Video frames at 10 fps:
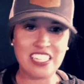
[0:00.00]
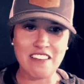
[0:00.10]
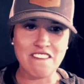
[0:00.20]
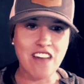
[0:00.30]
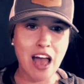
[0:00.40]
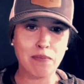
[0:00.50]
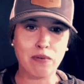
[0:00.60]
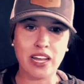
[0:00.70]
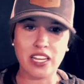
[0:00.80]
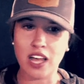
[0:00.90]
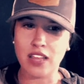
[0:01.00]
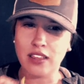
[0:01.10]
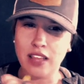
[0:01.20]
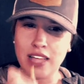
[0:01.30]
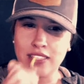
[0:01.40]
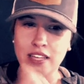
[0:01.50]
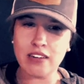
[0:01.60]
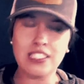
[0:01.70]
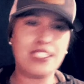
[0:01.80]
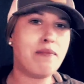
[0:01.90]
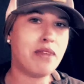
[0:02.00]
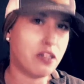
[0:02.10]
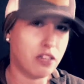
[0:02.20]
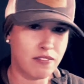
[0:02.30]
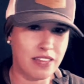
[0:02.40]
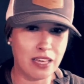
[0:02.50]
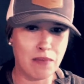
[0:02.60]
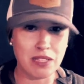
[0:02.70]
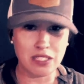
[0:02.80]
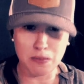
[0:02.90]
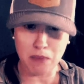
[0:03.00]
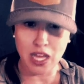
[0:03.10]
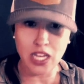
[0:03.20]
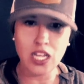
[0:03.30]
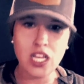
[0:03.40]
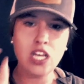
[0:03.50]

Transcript: evaporate unless there is some narrative that can be spun